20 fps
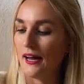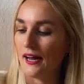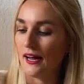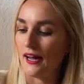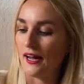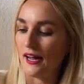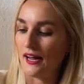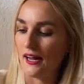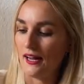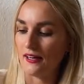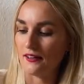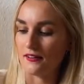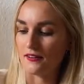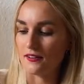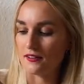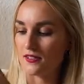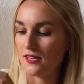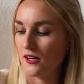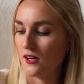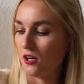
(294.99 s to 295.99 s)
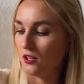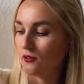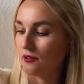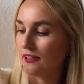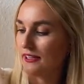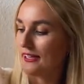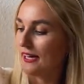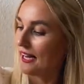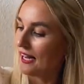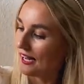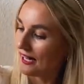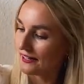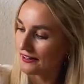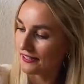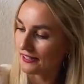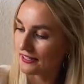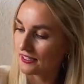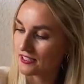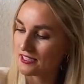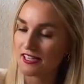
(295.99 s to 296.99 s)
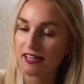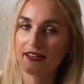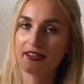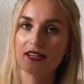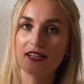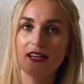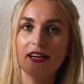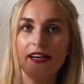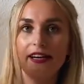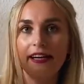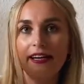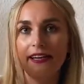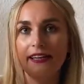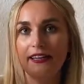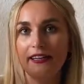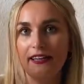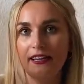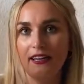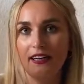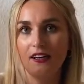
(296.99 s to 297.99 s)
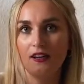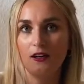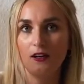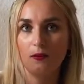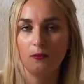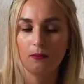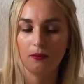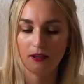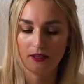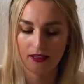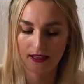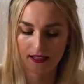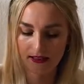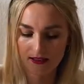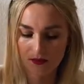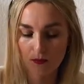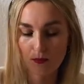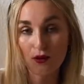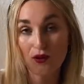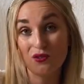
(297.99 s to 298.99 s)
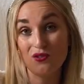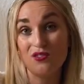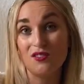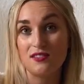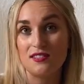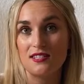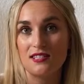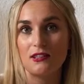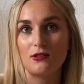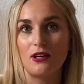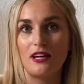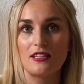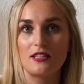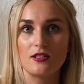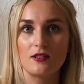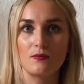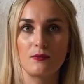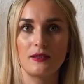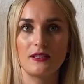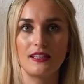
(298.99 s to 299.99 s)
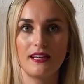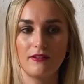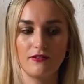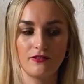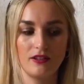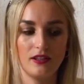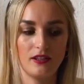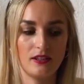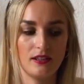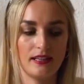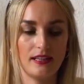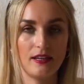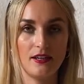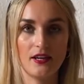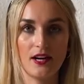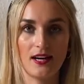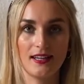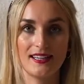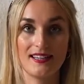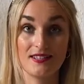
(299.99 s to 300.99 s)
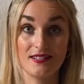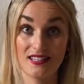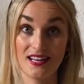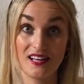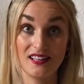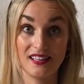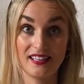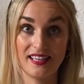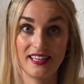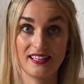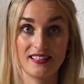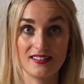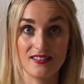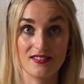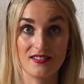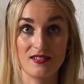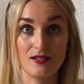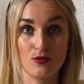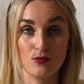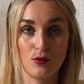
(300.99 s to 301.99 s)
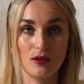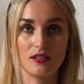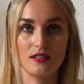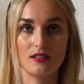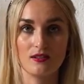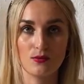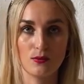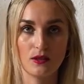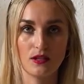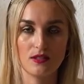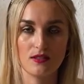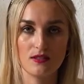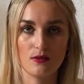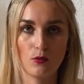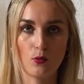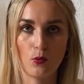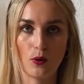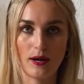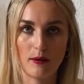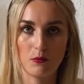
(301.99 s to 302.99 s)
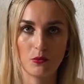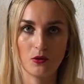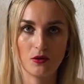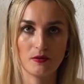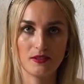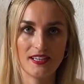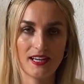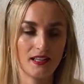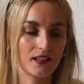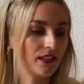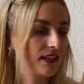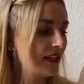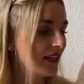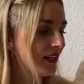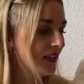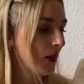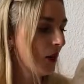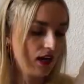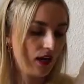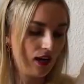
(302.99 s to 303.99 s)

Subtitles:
and this already had like a dent here, but it's prone to scratches, but definitely not as delicate as this one. This one is way more delicate.